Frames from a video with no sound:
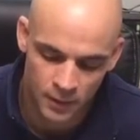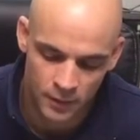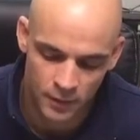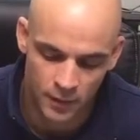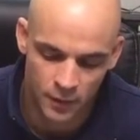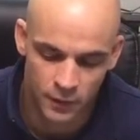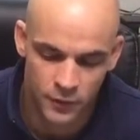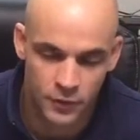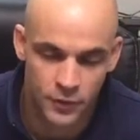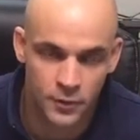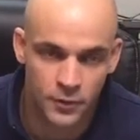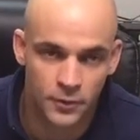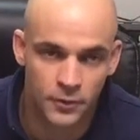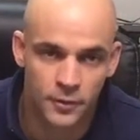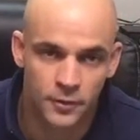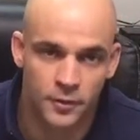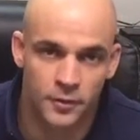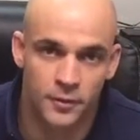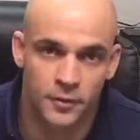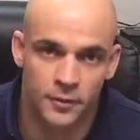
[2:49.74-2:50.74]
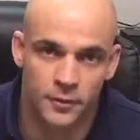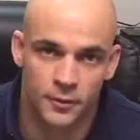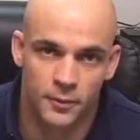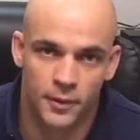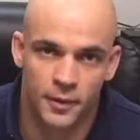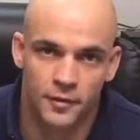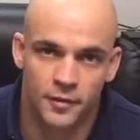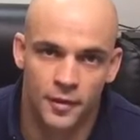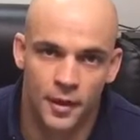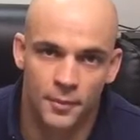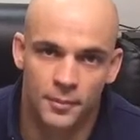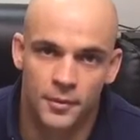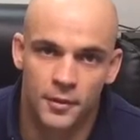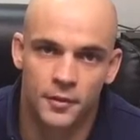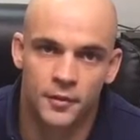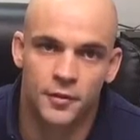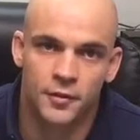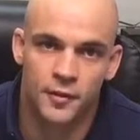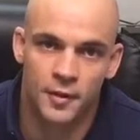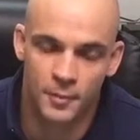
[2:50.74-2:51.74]
There are two
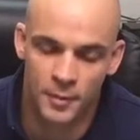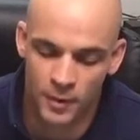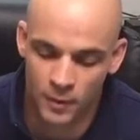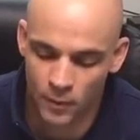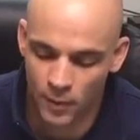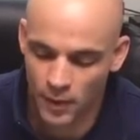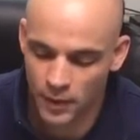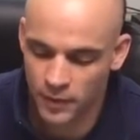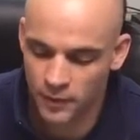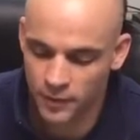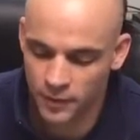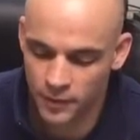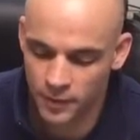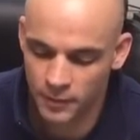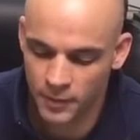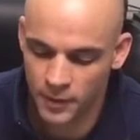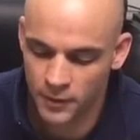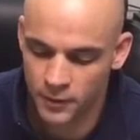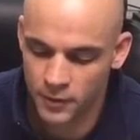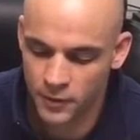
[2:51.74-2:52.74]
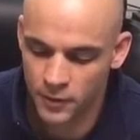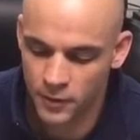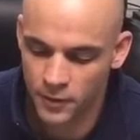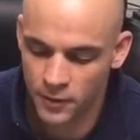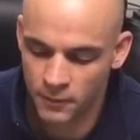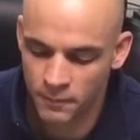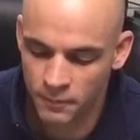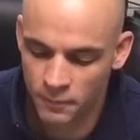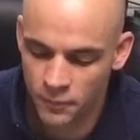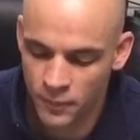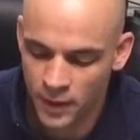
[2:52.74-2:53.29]
receptors, CB1 and CB2,